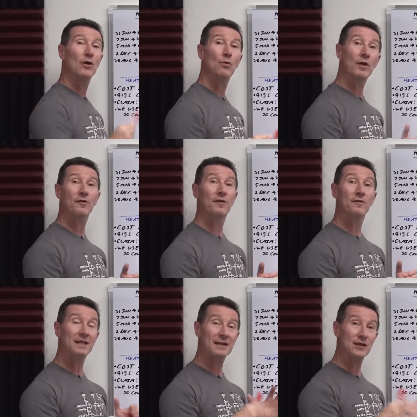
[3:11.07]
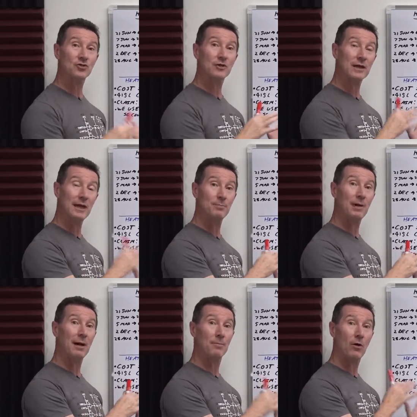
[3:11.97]
with the electric heat
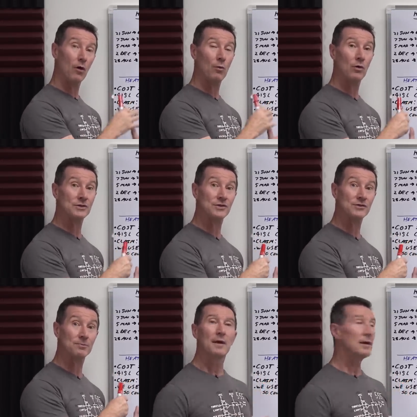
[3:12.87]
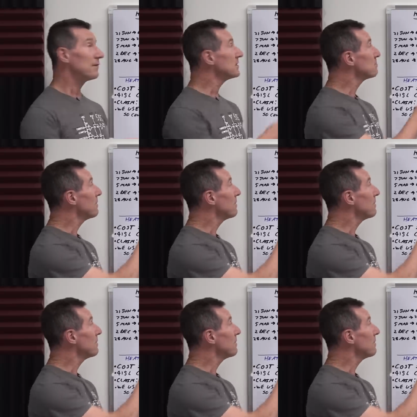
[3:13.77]
pump hot water system. Now, this